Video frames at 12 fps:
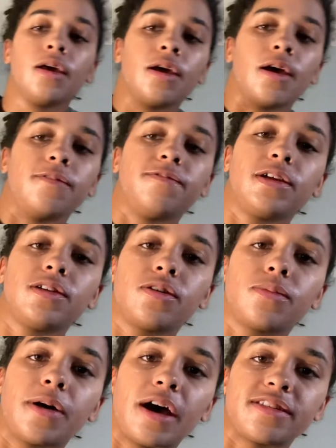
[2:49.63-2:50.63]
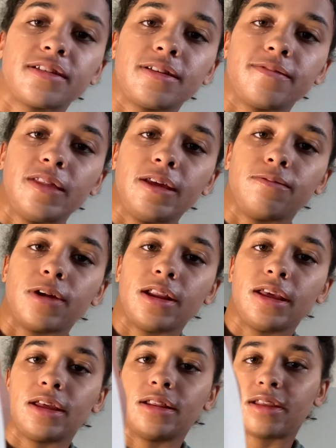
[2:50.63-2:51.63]
Aveeno Positively
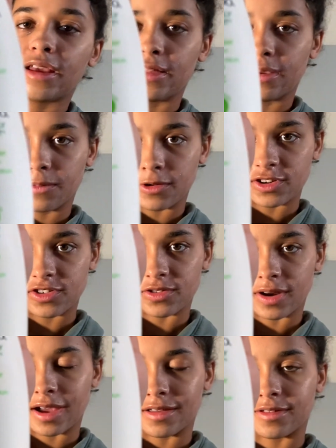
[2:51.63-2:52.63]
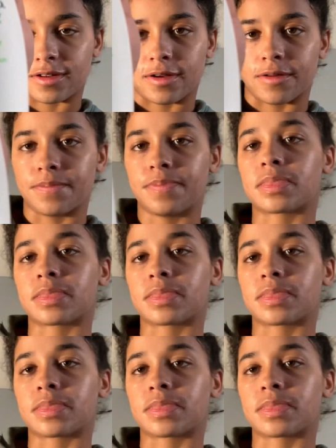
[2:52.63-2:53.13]
Radiant Daily Moisturizer.